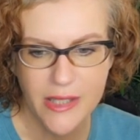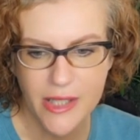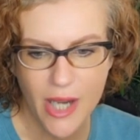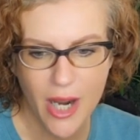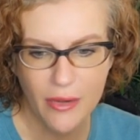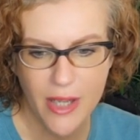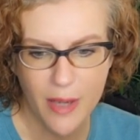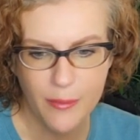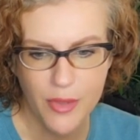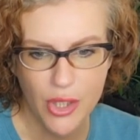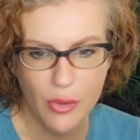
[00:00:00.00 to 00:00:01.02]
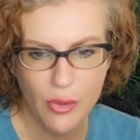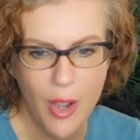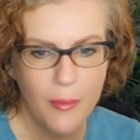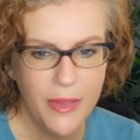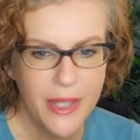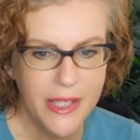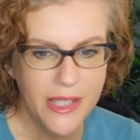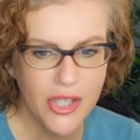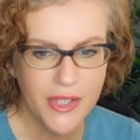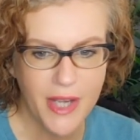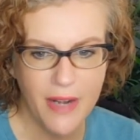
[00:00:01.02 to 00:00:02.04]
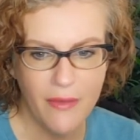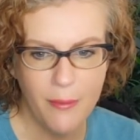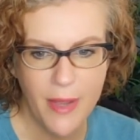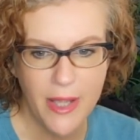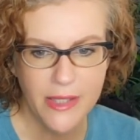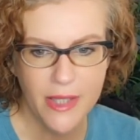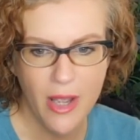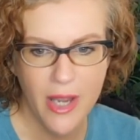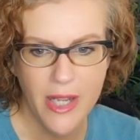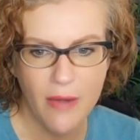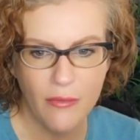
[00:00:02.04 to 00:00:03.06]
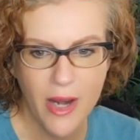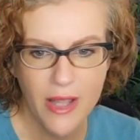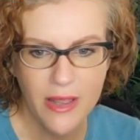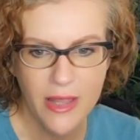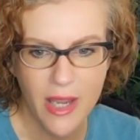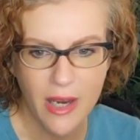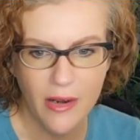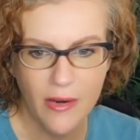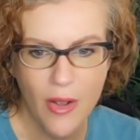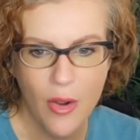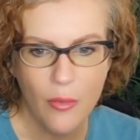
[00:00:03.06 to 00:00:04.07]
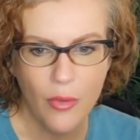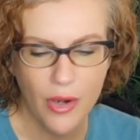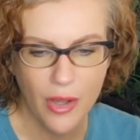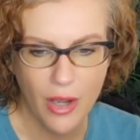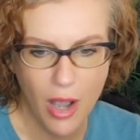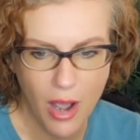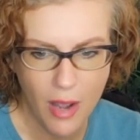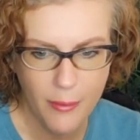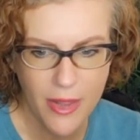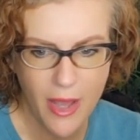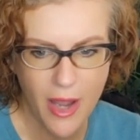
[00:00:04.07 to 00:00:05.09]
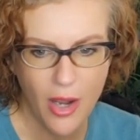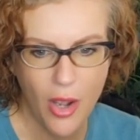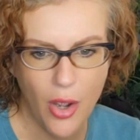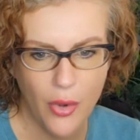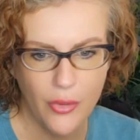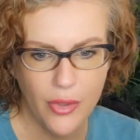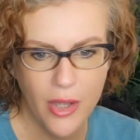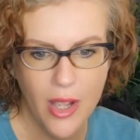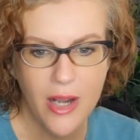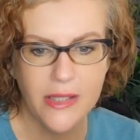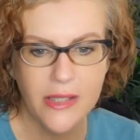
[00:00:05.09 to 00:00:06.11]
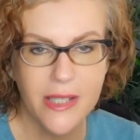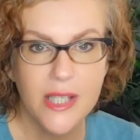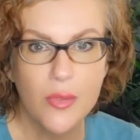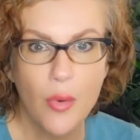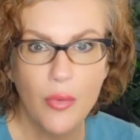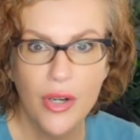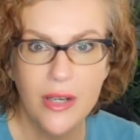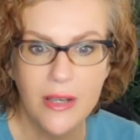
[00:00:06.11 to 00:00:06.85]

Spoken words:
It's entirely up to you. But this is just kind of a baseline. And right there, we're going to copy that code because this is what we're